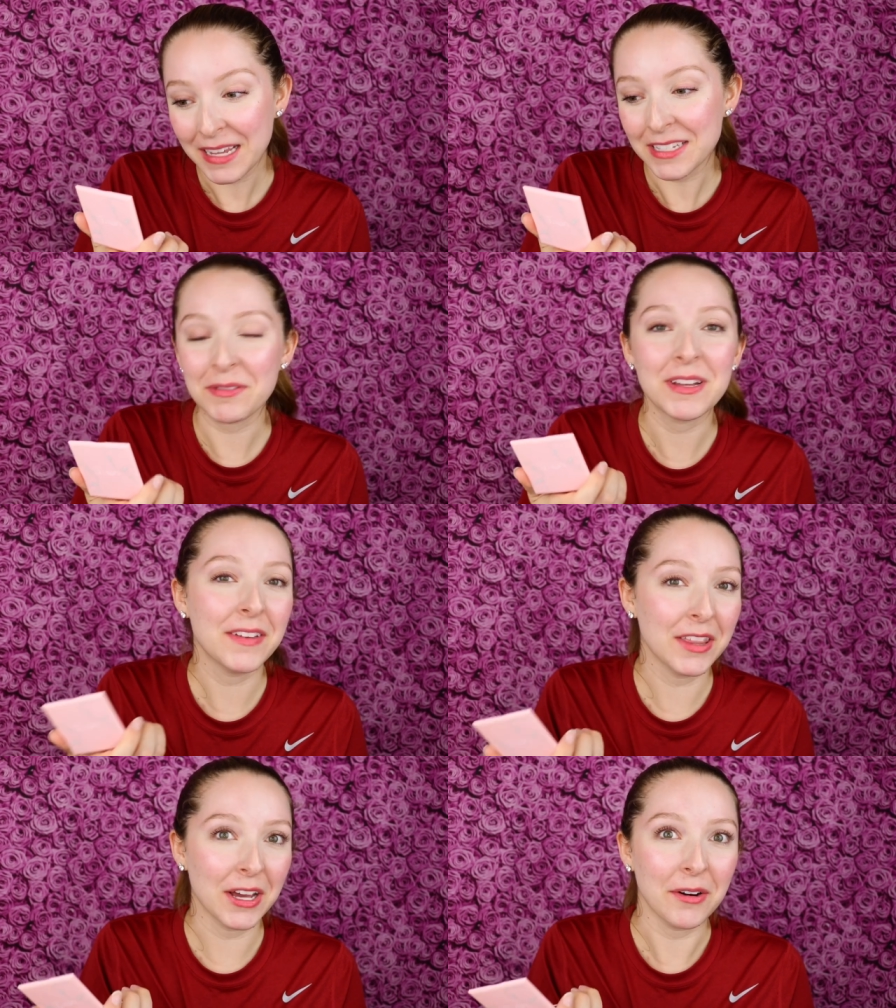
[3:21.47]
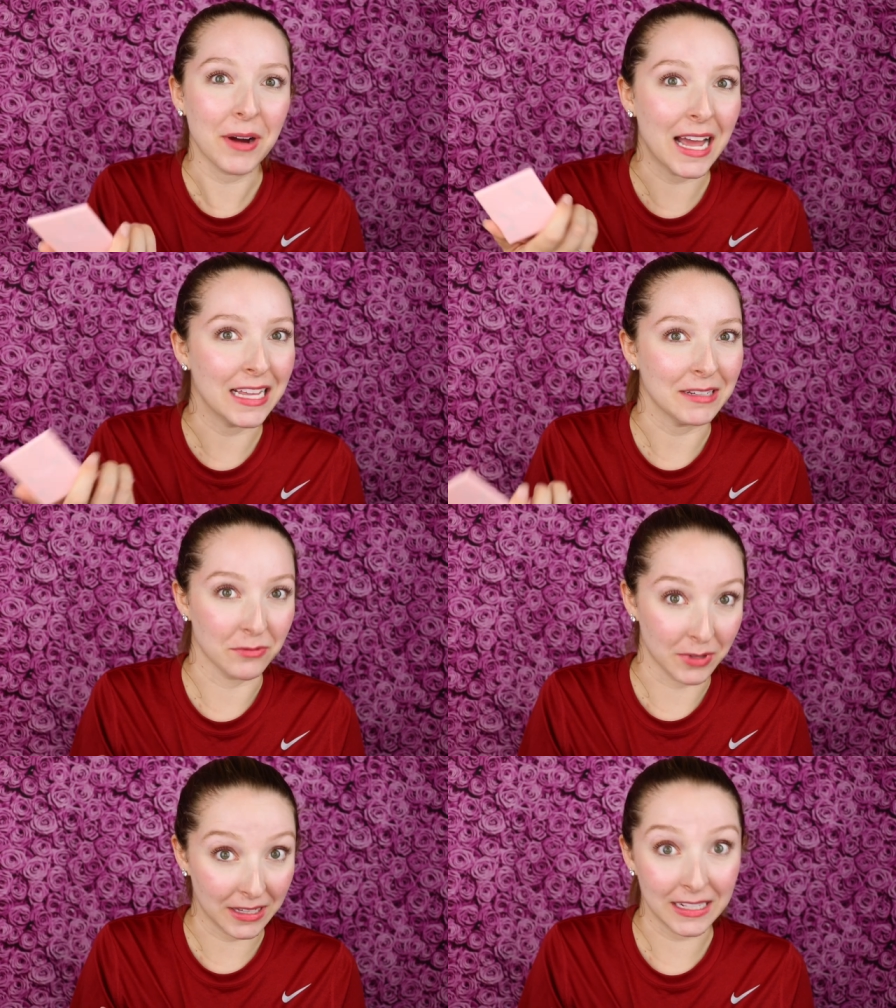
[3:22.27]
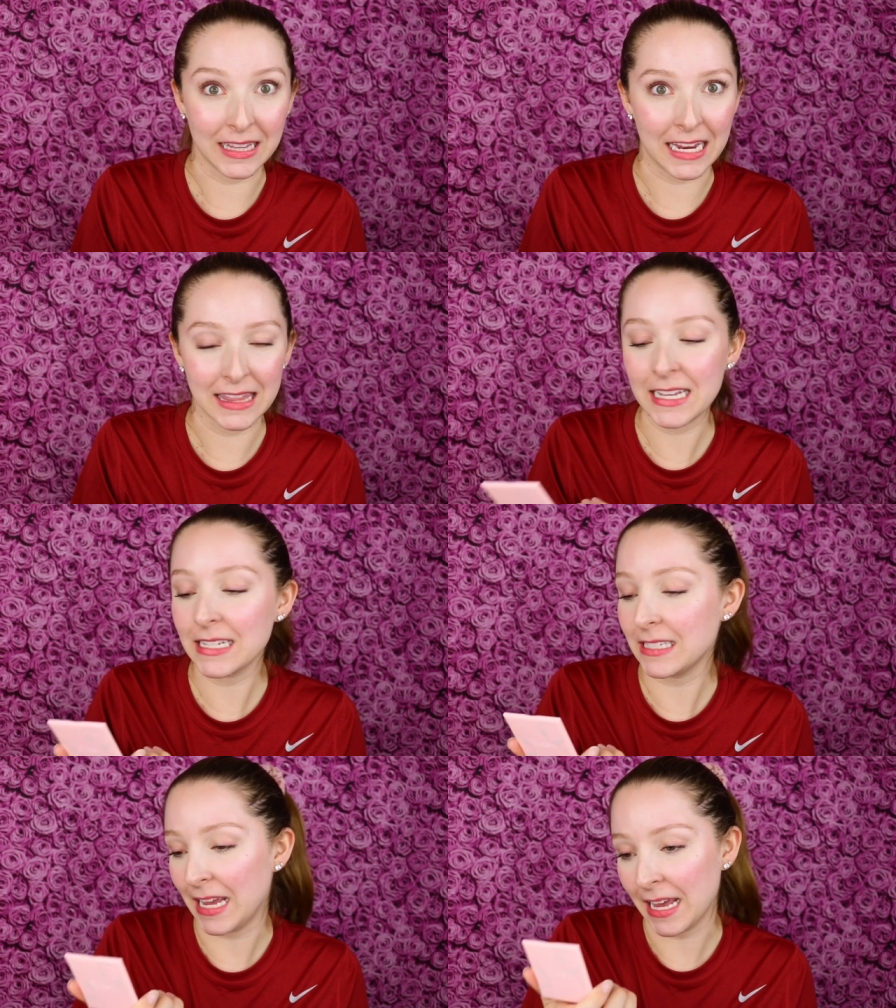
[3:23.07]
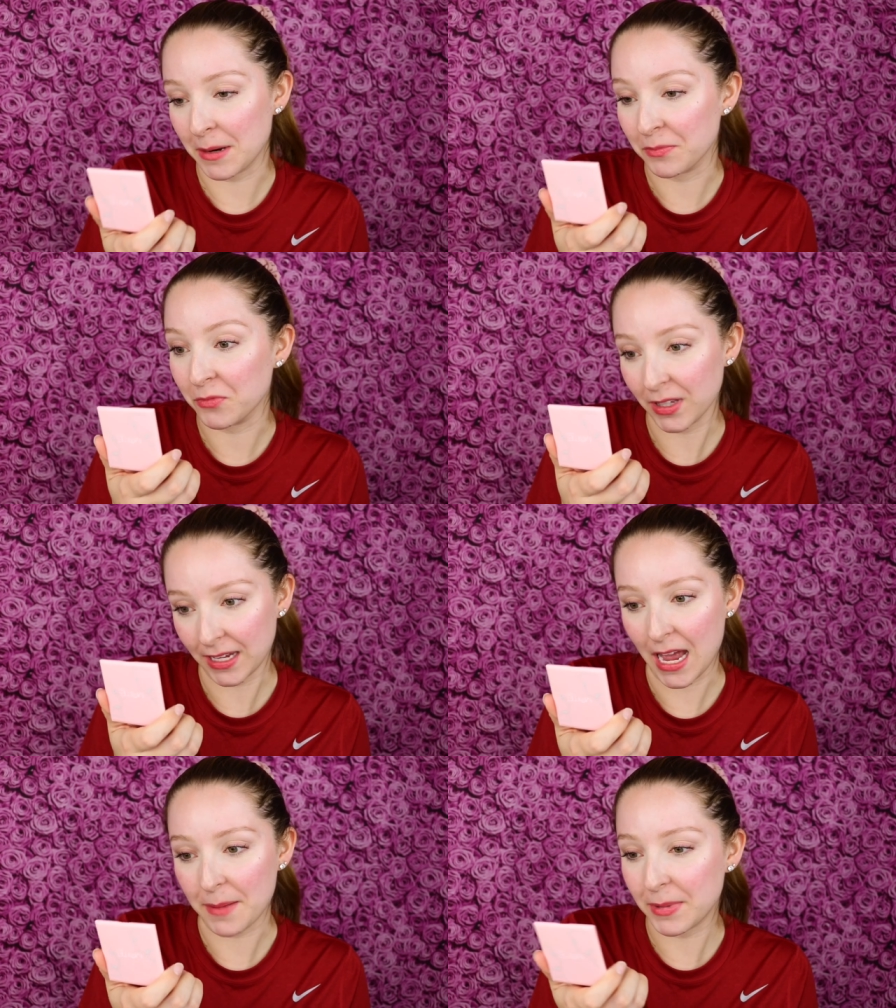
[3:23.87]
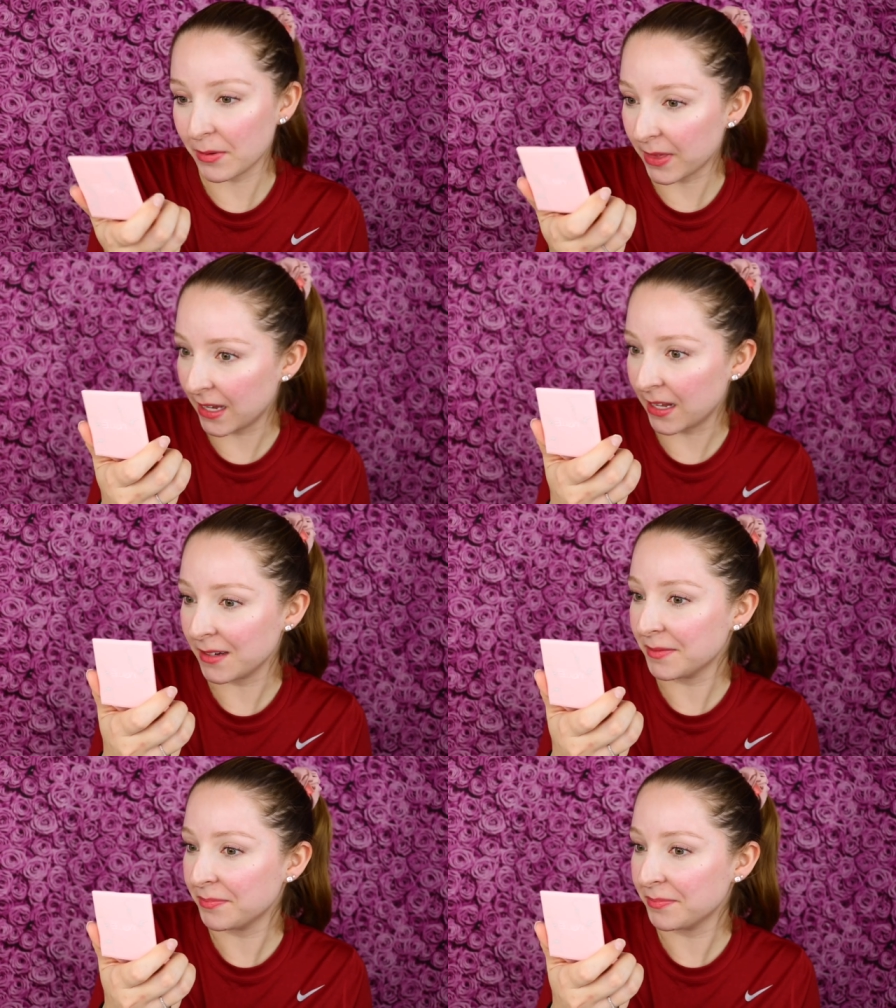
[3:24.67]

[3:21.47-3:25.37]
So even though I really like this and I'm really happy with it,